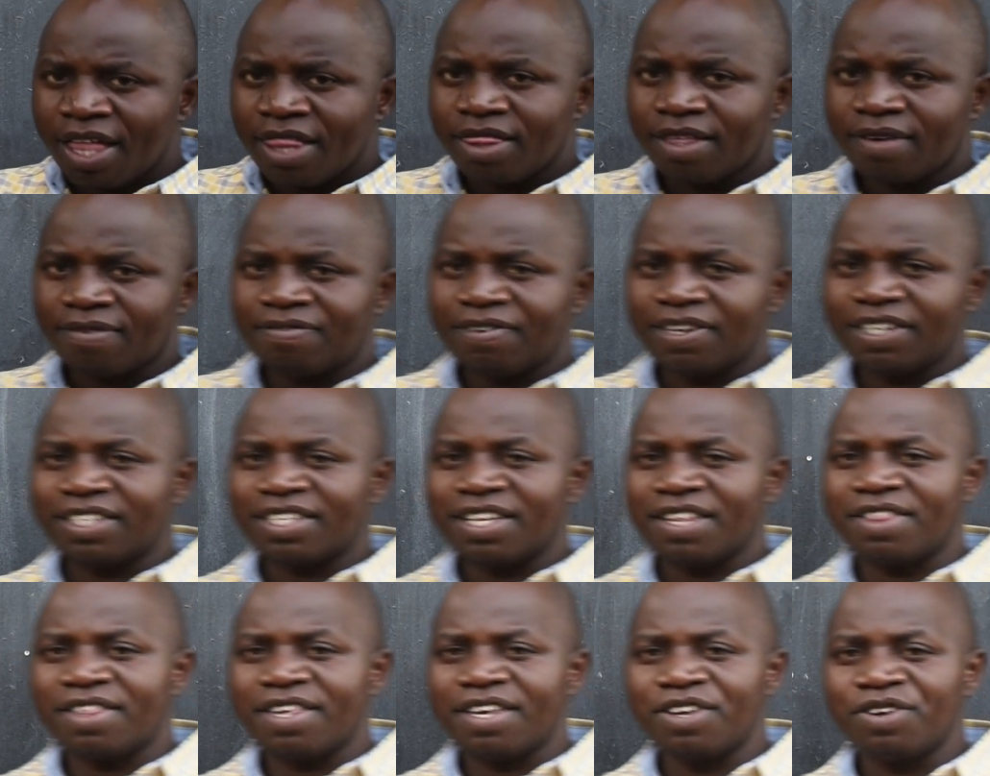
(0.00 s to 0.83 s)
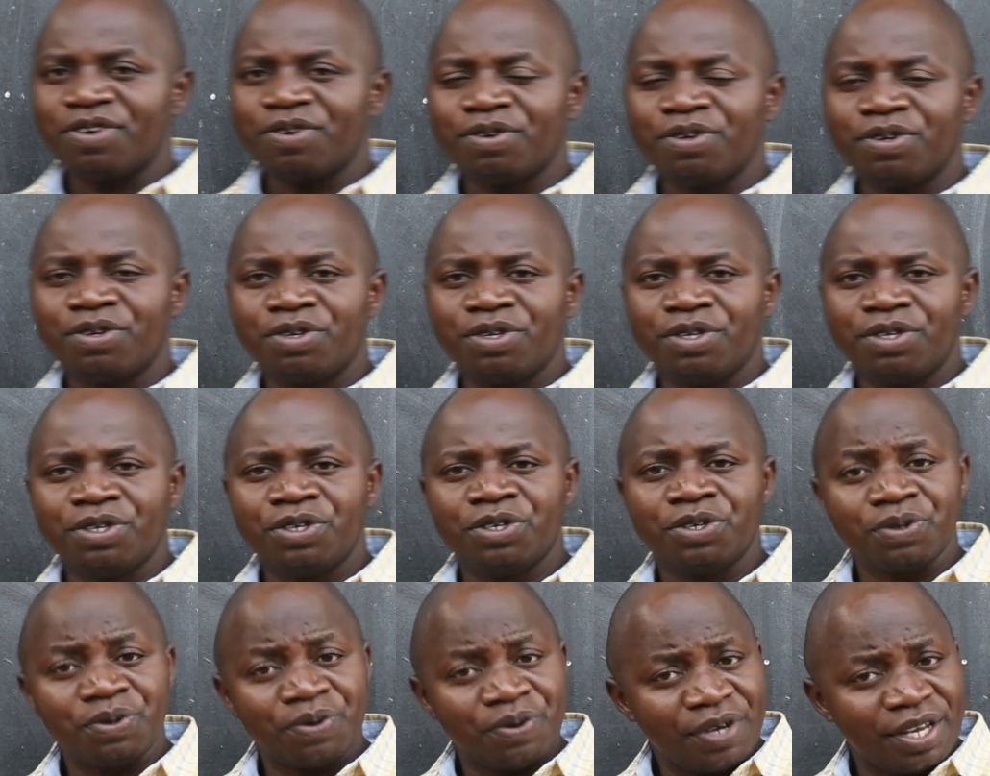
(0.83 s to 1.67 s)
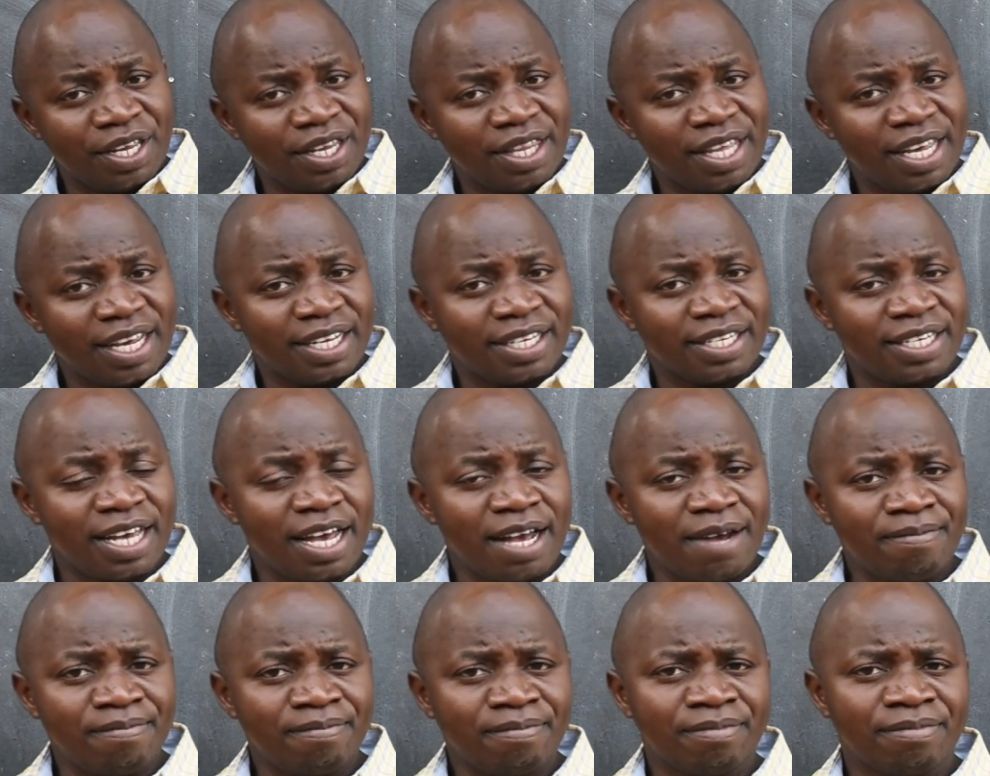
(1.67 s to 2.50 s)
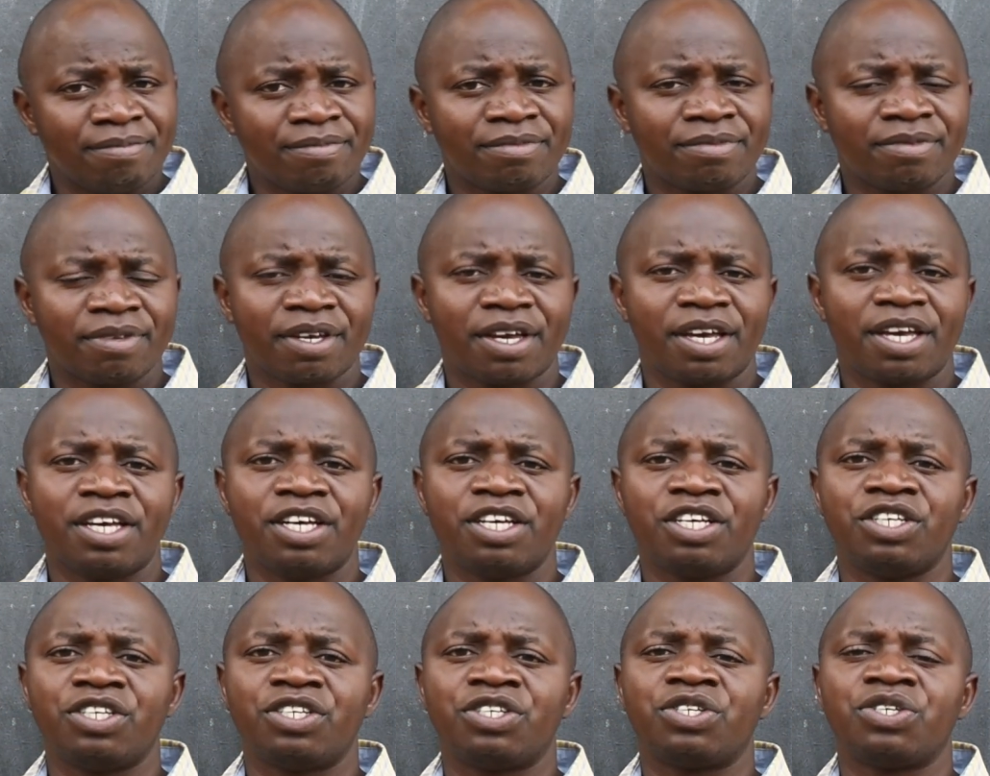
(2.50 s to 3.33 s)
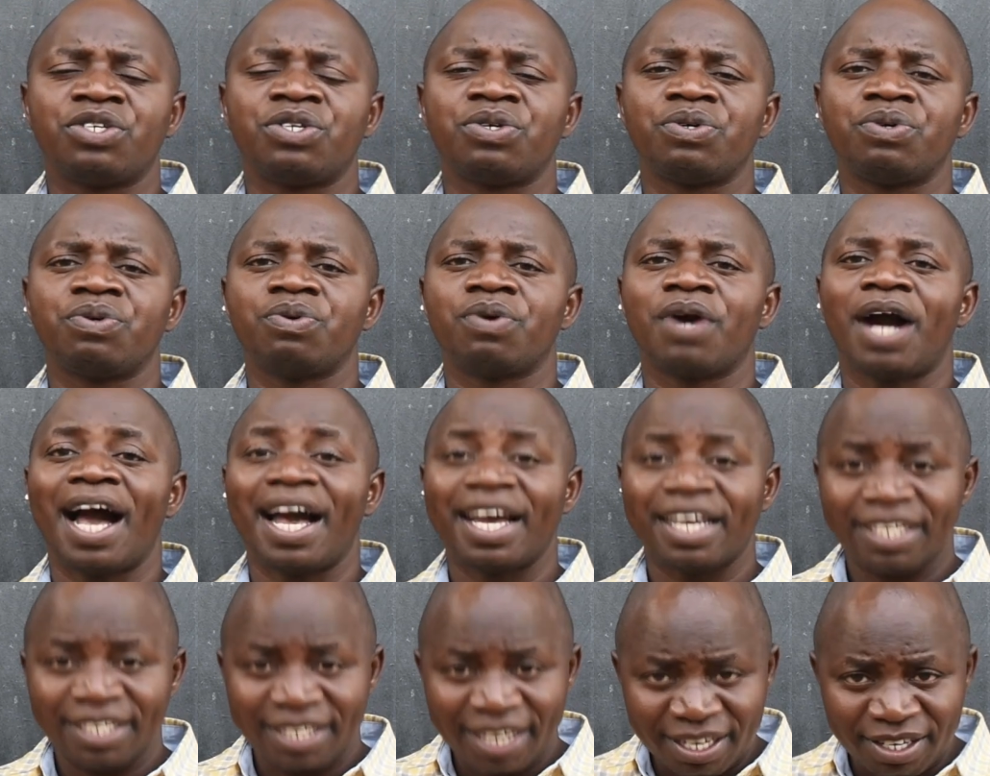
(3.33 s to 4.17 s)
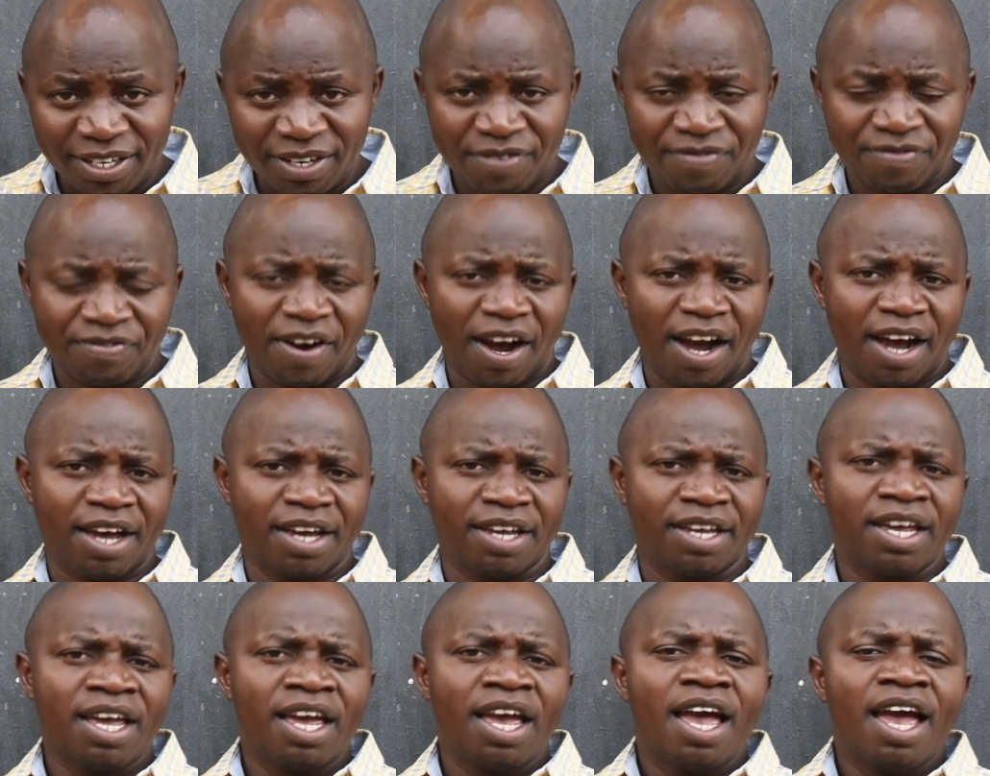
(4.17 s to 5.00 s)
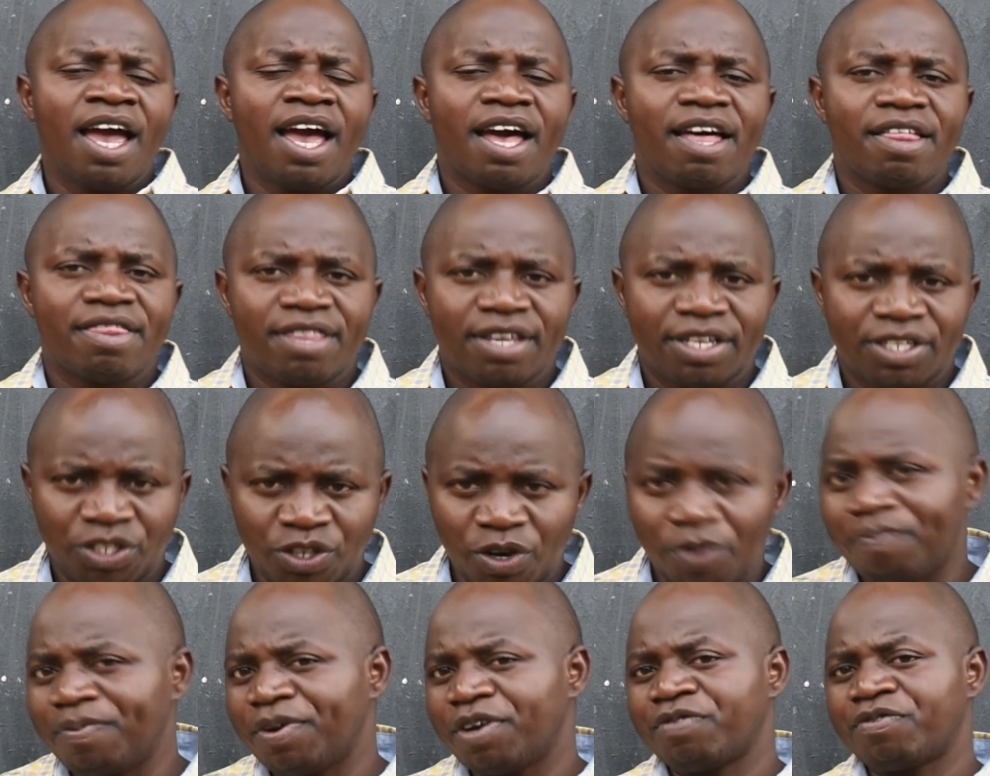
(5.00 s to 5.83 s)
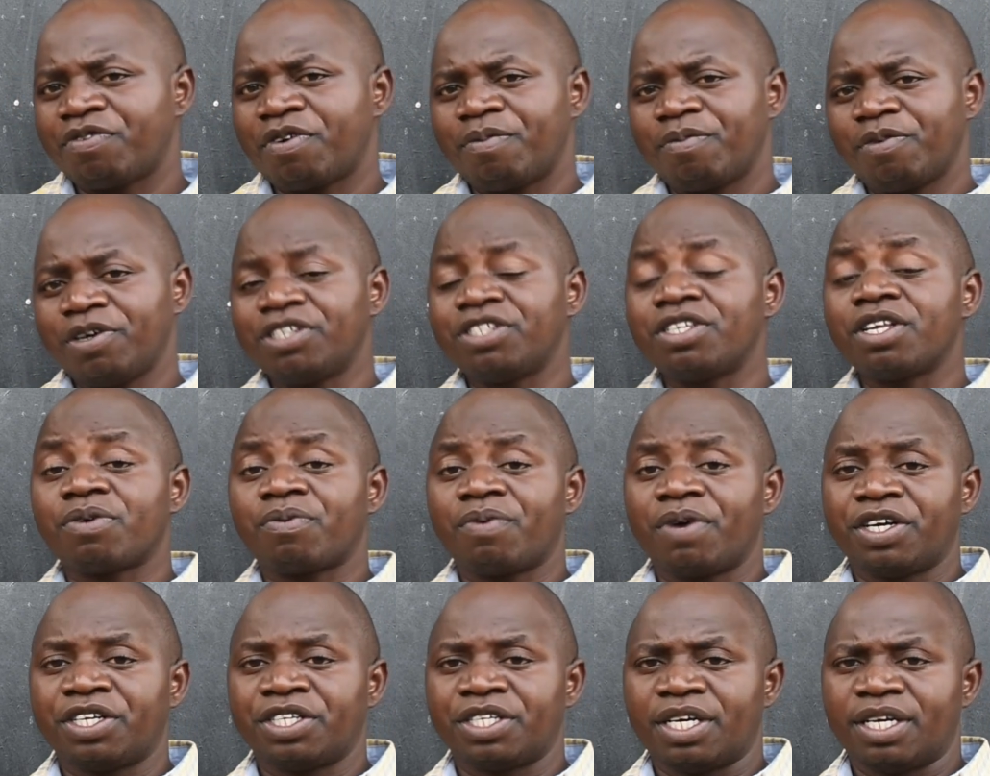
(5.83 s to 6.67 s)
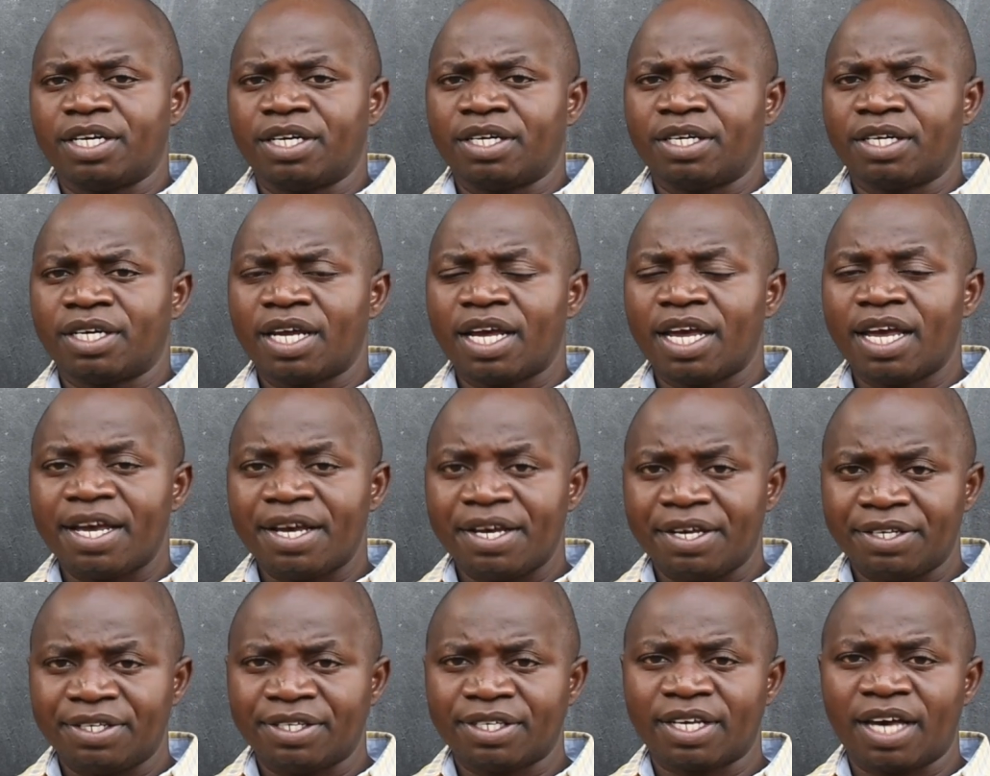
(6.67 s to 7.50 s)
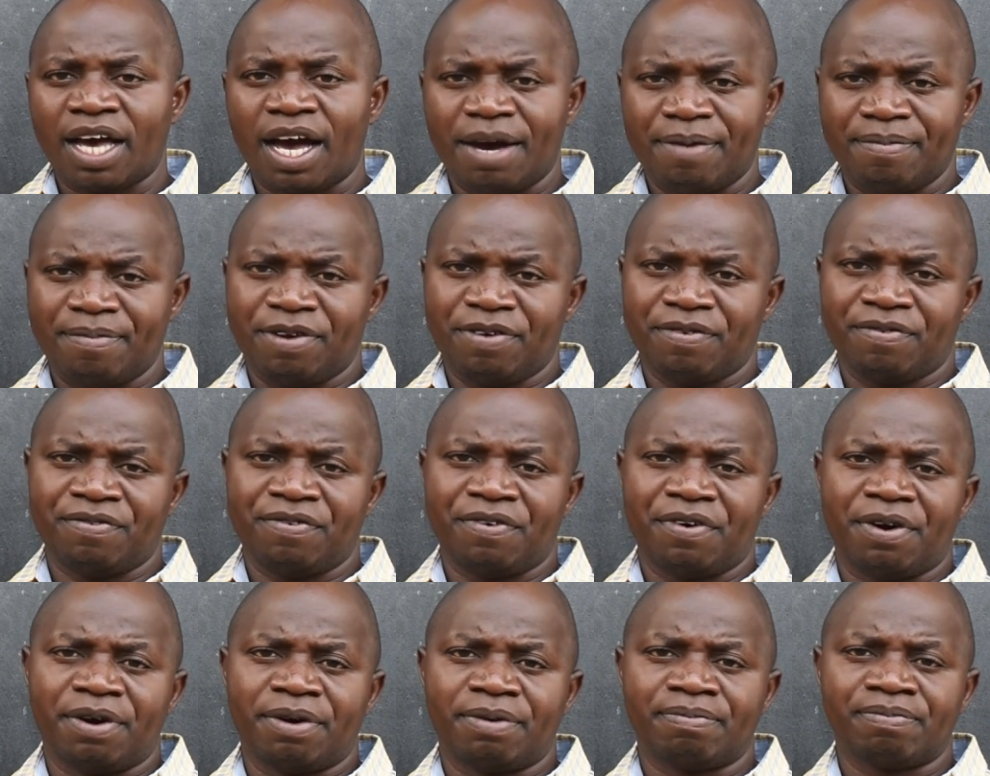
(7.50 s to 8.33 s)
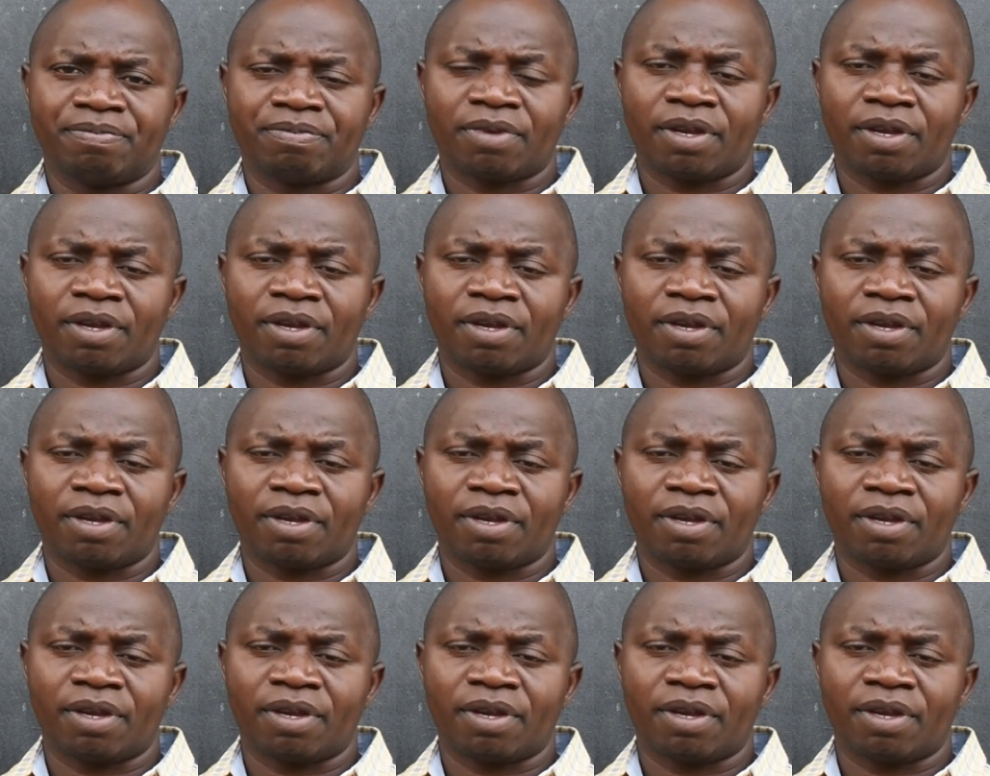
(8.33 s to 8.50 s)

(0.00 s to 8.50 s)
The first thing you do in the exam is to identify the topic from which the question is coming from.